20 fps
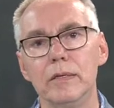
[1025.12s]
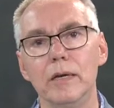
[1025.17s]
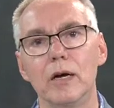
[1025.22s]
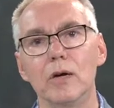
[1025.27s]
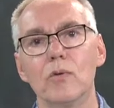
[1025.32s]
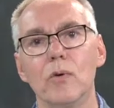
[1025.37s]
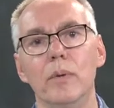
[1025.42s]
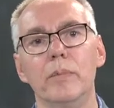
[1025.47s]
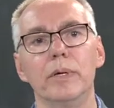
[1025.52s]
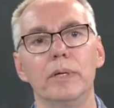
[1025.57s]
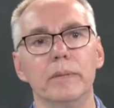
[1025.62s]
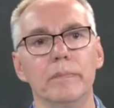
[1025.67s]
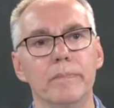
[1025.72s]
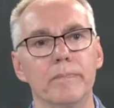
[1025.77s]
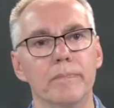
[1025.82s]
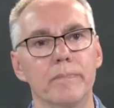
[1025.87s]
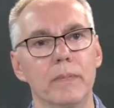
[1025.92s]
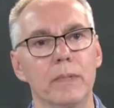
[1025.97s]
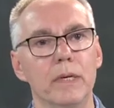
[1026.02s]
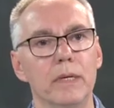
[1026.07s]
young woman,
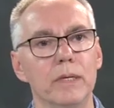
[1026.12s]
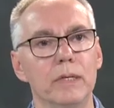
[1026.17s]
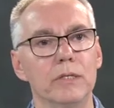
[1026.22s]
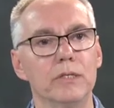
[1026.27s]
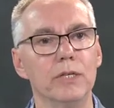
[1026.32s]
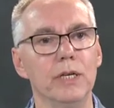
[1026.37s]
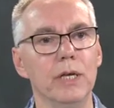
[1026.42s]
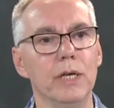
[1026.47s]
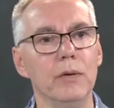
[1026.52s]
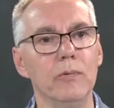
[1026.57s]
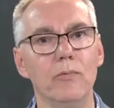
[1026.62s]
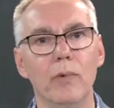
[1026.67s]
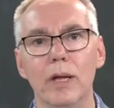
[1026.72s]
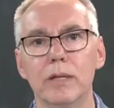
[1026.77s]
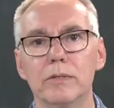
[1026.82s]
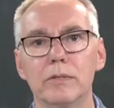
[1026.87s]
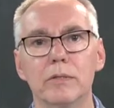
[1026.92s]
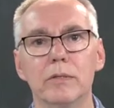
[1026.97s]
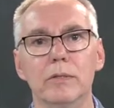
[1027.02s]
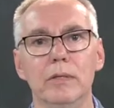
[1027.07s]
she
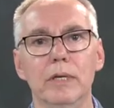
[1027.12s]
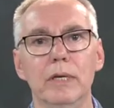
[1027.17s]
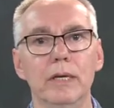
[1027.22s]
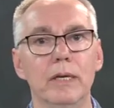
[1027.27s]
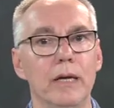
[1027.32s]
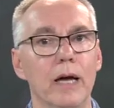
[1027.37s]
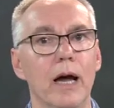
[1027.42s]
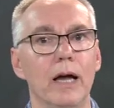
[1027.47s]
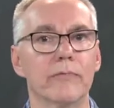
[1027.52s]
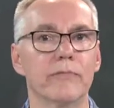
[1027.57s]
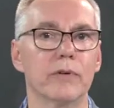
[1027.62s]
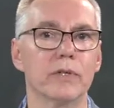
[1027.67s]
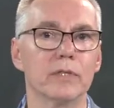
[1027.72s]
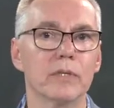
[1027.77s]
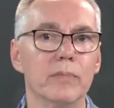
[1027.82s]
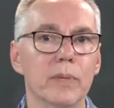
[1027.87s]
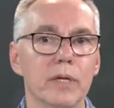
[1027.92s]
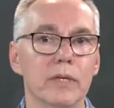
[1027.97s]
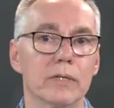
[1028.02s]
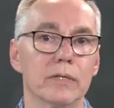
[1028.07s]
went to the
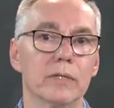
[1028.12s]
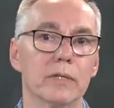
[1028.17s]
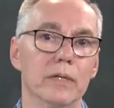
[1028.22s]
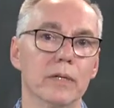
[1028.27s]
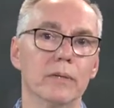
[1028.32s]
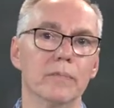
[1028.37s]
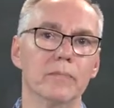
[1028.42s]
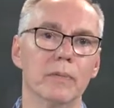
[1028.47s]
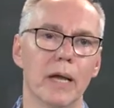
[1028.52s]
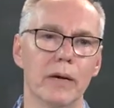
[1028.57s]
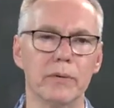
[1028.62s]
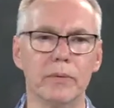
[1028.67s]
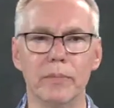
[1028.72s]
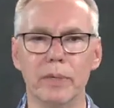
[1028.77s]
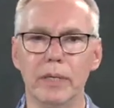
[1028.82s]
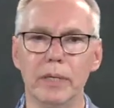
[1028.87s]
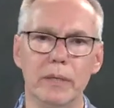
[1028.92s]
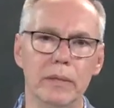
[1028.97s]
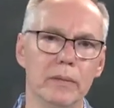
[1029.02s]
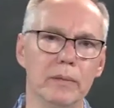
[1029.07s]
conference minister, that would
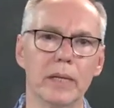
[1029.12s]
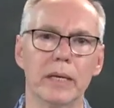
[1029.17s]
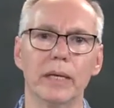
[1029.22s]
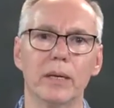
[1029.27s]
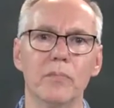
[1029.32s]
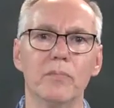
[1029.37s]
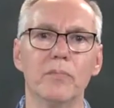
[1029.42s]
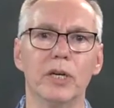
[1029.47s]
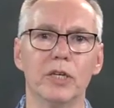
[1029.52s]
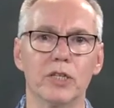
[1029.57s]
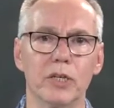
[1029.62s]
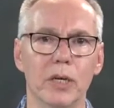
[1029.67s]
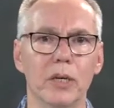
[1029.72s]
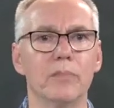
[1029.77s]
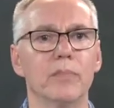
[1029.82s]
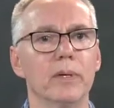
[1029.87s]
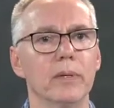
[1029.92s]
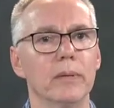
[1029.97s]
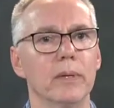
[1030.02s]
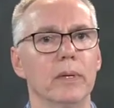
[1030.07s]
be like a
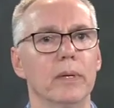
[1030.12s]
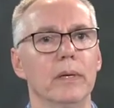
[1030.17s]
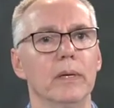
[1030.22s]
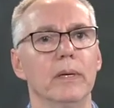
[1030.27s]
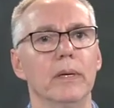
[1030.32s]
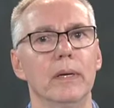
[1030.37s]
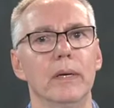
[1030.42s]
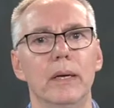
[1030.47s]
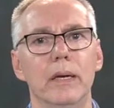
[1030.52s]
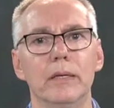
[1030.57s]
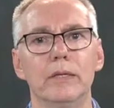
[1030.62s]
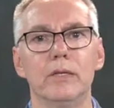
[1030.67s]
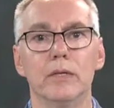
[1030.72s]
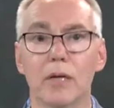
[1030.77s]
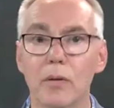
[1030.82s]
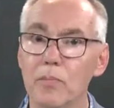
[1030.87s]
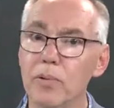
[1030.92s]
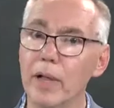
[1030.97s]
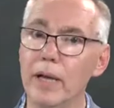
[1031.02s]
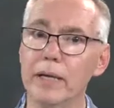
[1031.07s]
bishop, to
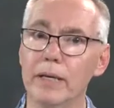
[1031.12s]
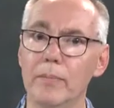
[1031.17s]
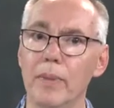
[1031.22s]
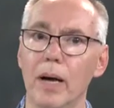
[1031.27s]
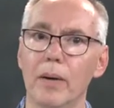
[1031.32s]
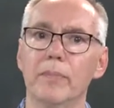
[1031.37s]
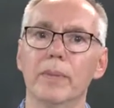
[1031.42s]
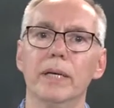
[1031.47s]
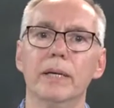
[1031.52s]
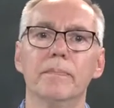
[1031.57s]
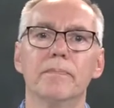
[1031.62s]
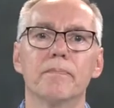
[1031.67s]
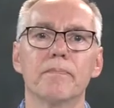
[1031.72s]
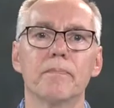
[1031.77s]
complain about me.